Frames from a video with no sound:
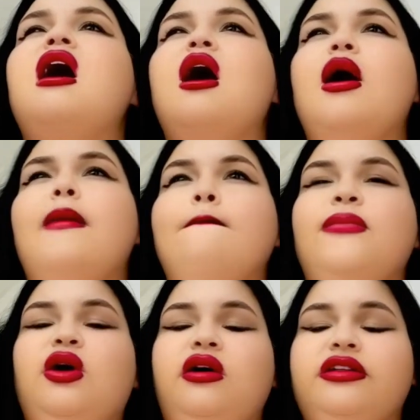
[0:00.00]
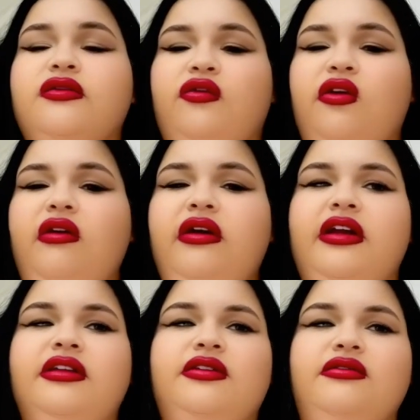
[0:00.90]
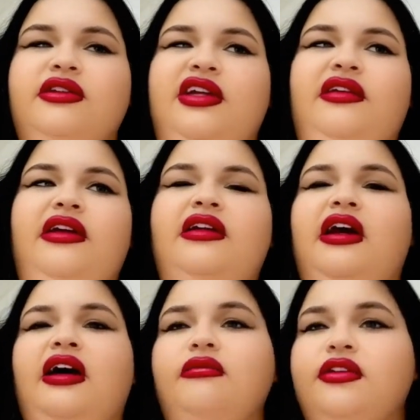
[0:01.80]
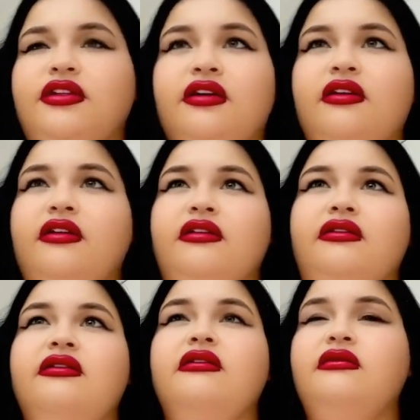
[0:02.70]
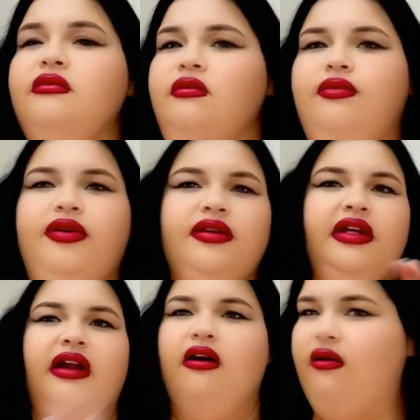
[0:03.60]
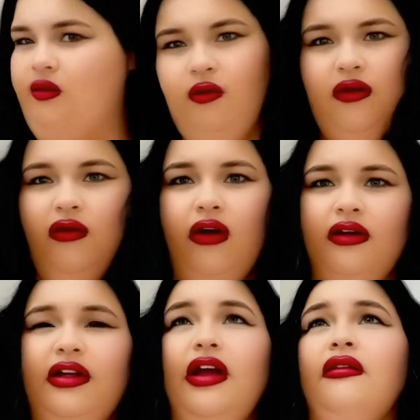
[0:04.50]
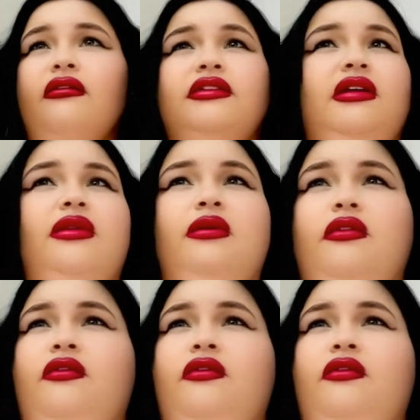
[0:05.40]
As far as New Zealand, I'm just gonna put that all in one vlog together. Same thing with